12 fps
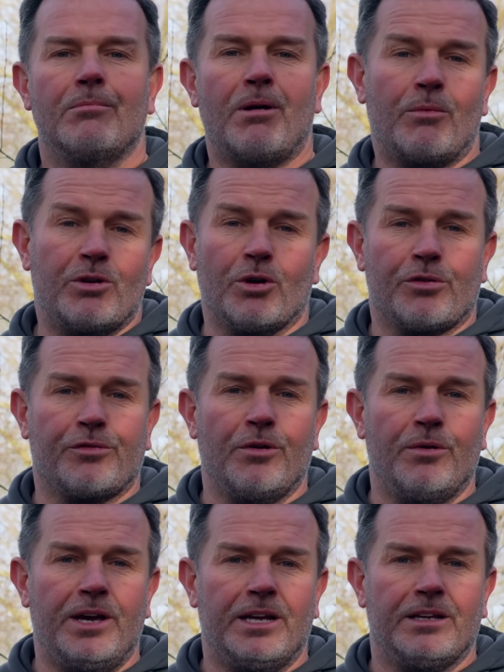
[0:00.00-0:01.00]
but we got
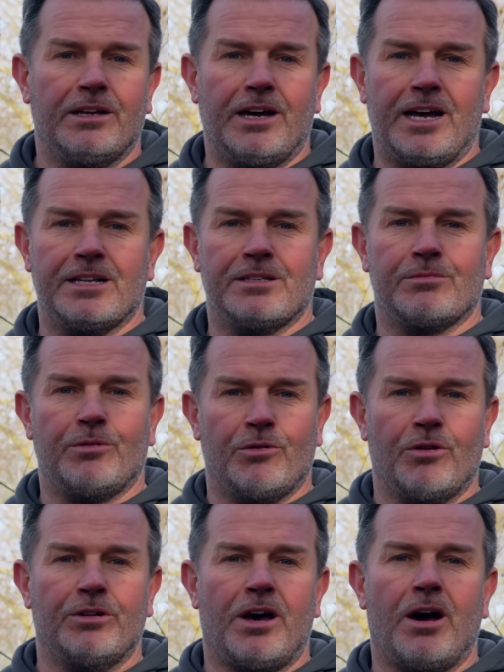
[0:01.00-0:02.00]
through it and
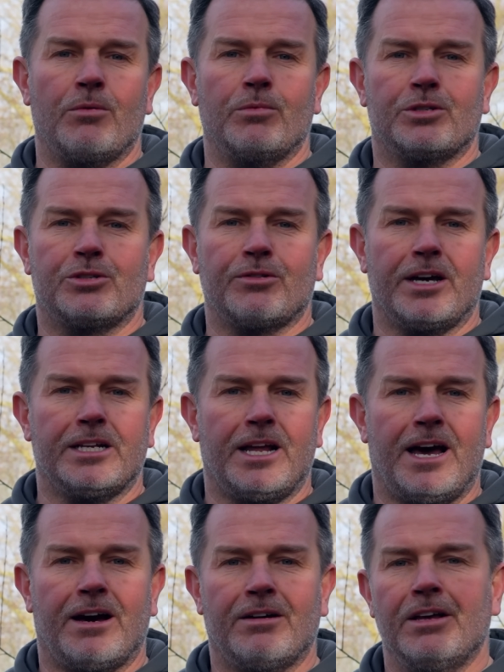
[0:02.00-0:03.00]
we're on the homeward straight
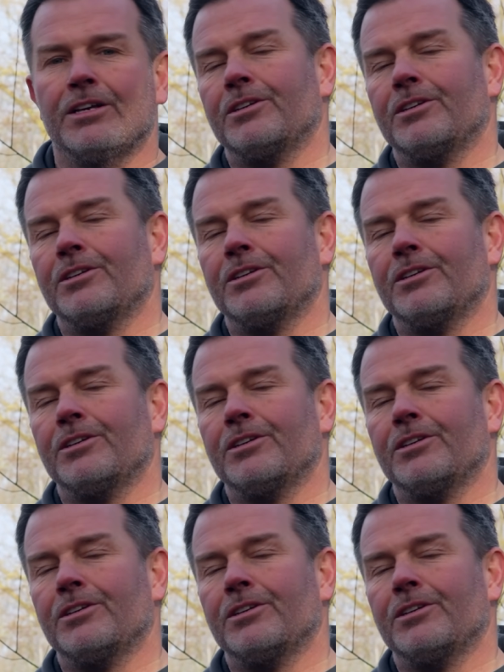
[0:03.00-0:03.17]
now.